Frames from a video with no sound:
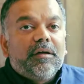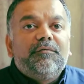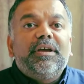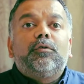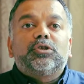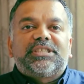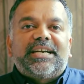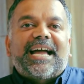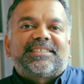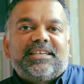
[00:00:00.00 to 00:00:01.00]
We have hosted
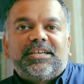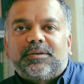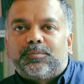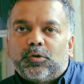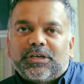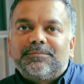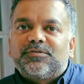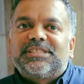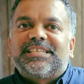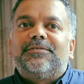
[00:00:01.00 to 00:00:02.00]
accelerator programs
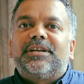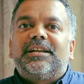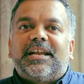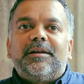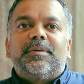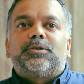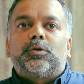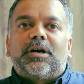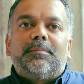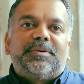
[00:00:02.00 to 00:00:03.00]
with several rail metro
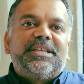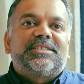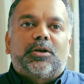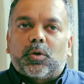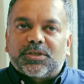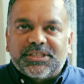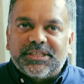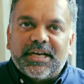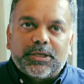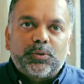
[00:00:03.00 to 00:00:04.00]
companies across
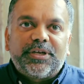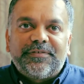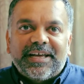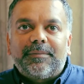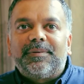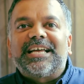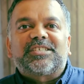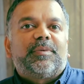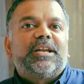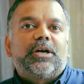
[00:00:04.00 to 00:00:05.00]
India to develop
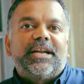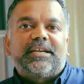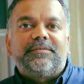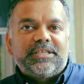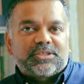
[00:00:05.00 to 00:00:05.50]
last mile connectivity